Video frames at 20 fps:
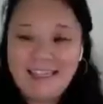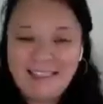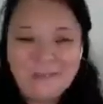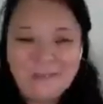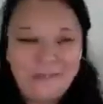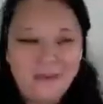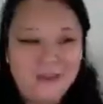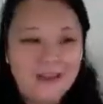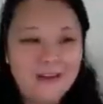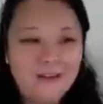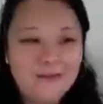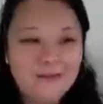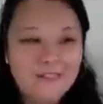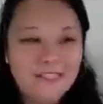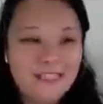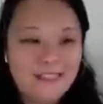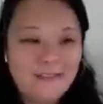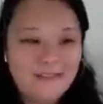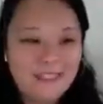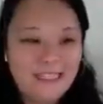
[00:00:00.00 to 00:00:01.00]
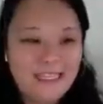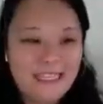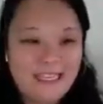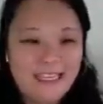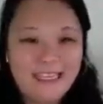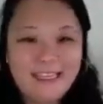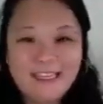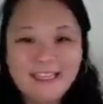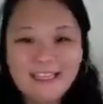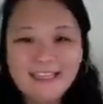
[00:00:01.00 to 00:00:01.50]
And as a
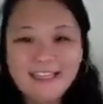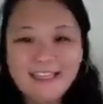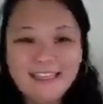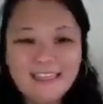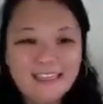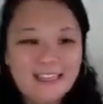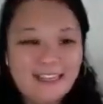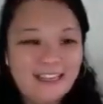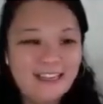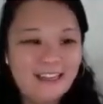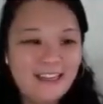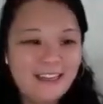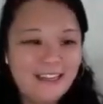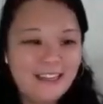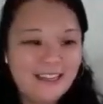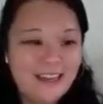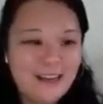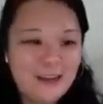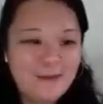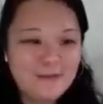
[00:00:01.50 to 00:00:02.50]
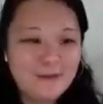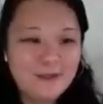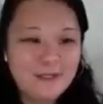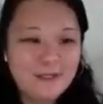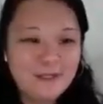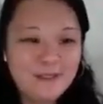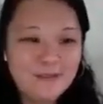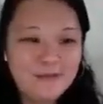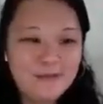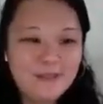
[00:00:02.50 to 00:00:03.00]
fan of Stephen King,
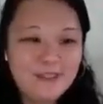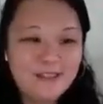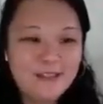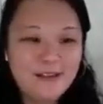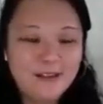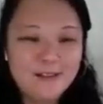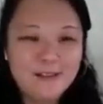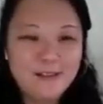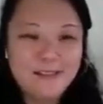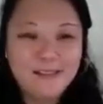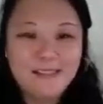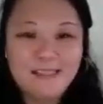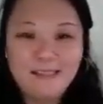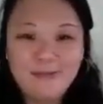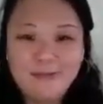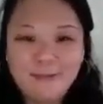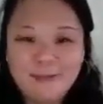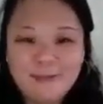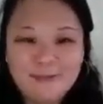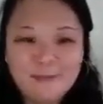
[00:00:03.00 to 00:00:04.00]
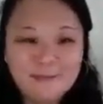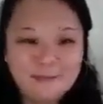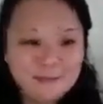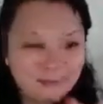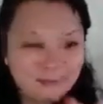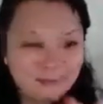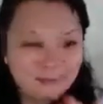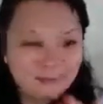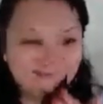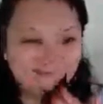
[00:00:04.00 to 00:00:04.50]
I wanted to read
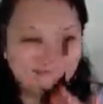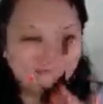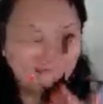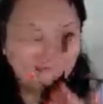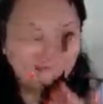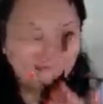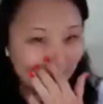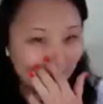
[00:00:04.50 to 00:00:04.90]
Dr. Sleep.